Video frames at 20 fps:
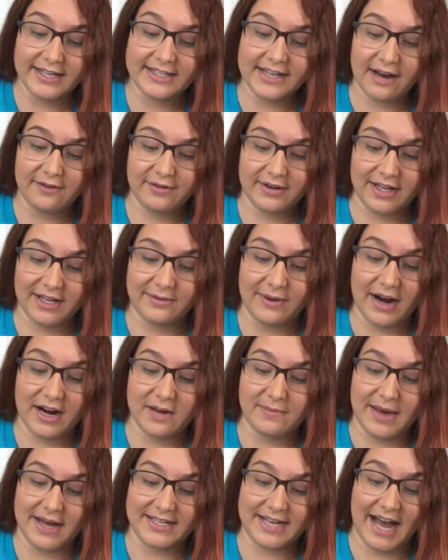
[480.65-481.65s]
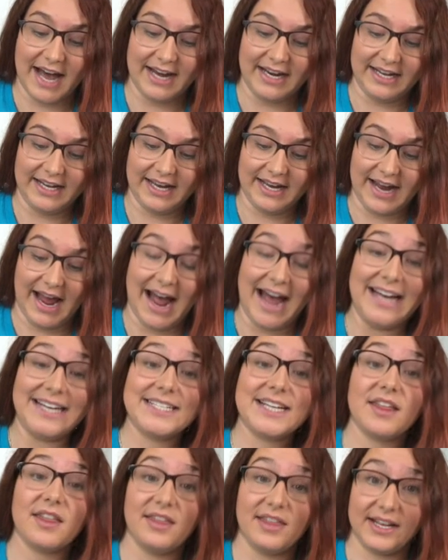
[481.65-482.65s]
definitely recommend adding it at
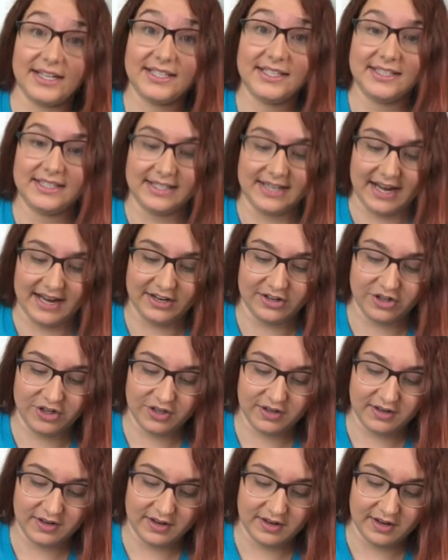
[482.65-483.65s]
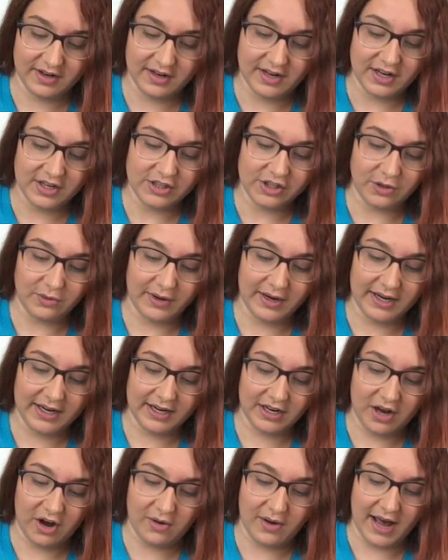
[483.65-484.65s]
this stage. So we're going
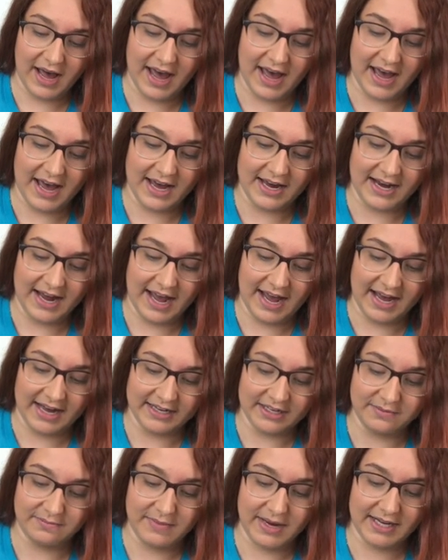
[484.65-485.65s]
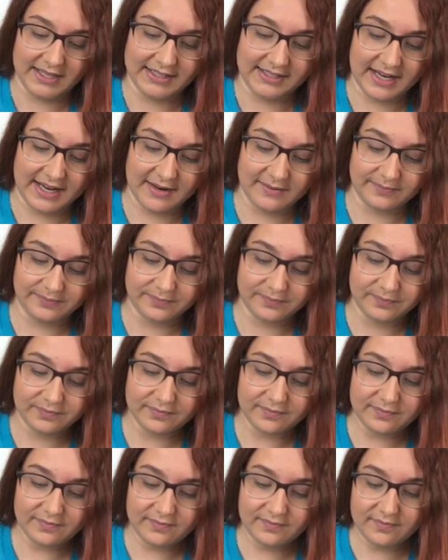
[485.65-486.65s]
to go ahead and mix it.
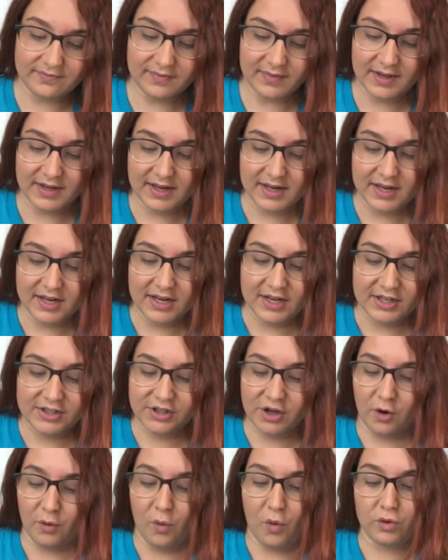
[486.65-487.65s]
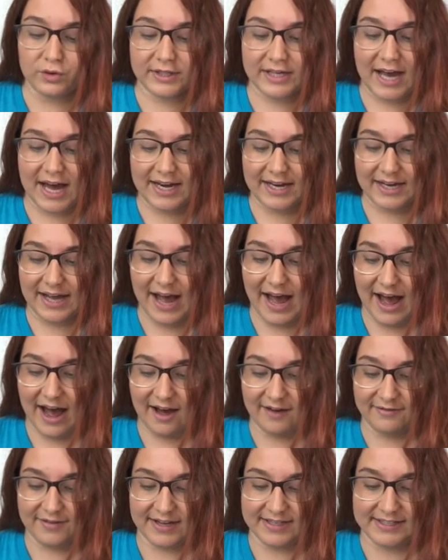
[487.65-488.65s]
So only adding
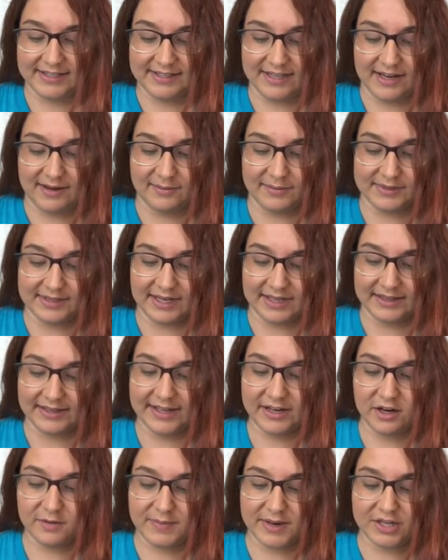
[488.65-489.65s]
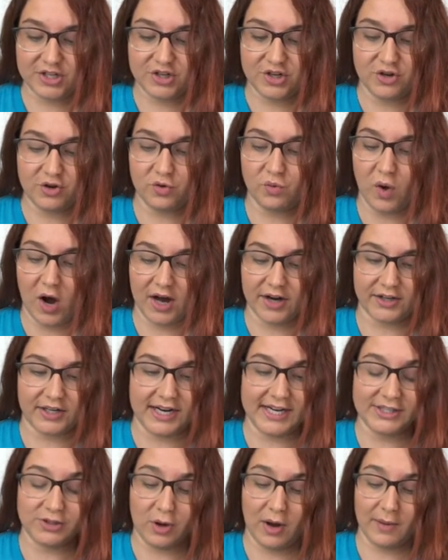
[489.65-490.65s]
half, it seems a little bit too watery,
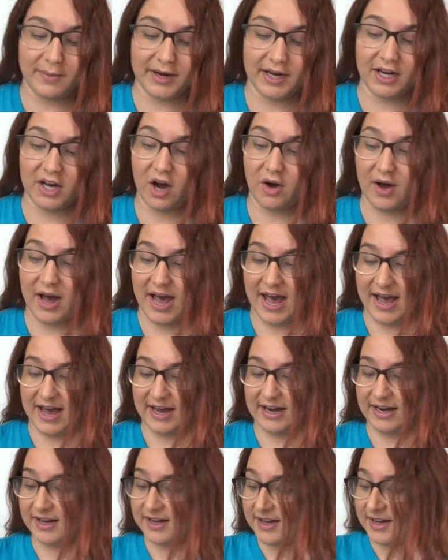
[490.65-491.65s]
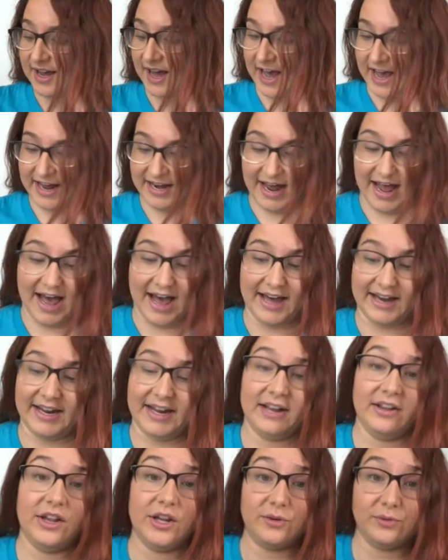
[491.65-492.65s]
so I'm going to go ahead and add in
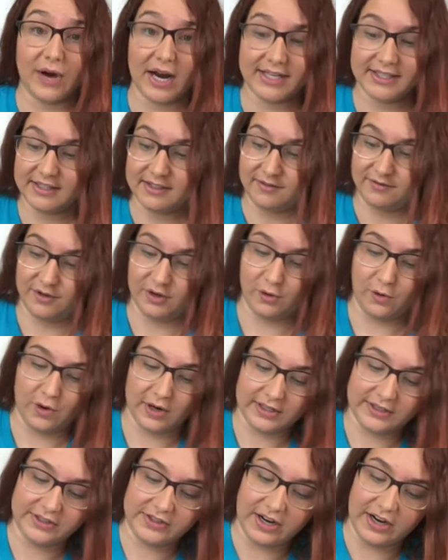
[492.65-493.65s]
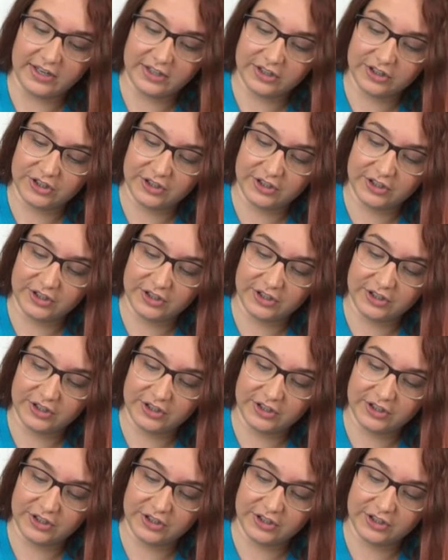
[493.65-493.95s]
the rest of the cornstarch.